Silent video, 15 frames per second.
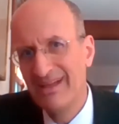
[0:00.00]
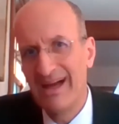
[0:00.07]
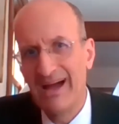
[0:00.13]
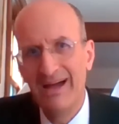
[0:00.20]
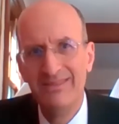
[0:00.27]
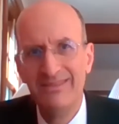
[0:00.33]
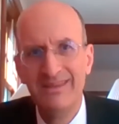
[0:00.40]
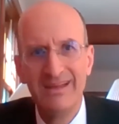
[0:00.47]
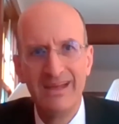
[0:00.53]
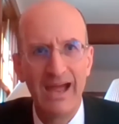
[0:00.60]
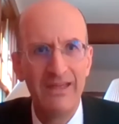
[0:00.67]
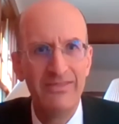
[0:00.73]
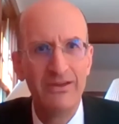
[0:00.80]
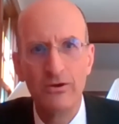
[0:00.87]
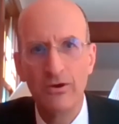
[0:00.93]
and
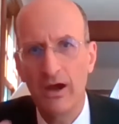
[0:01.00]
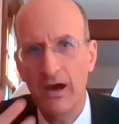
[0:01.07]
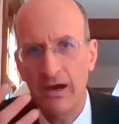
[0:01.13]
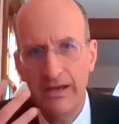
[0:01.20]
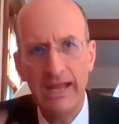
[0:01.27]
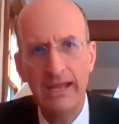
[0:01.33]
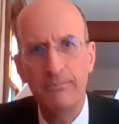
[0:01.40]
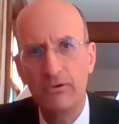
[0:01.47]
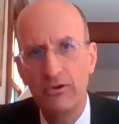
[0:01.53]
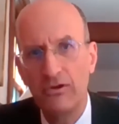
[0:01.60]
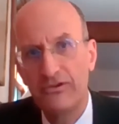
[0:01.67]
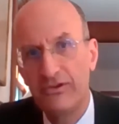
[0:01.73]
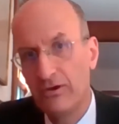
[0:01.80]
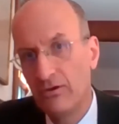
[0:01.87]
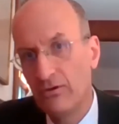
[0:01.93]
they're
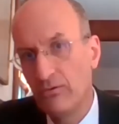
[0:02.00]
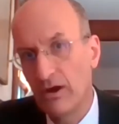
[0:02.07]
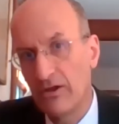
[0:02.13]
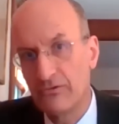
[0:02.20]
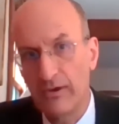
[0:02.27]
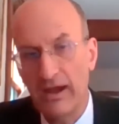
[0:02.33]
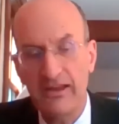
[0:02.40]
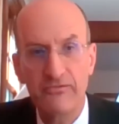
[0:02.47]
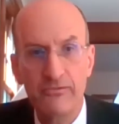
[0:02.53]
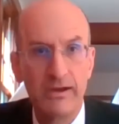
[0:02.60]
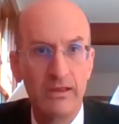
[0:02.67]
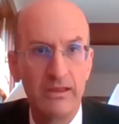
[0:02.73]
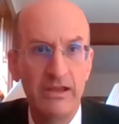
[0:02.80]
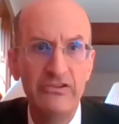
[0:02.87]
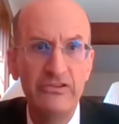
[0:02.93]
unable to address
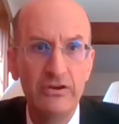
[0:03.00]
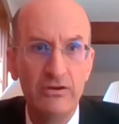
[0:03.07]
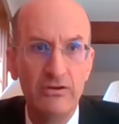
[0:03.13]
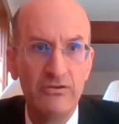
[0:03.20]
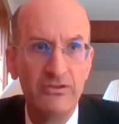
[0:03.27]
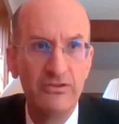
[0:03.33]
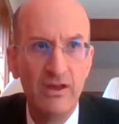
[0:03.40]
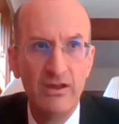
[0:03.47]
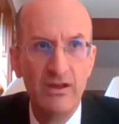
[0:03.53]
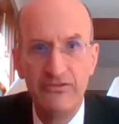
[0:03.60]
real issues.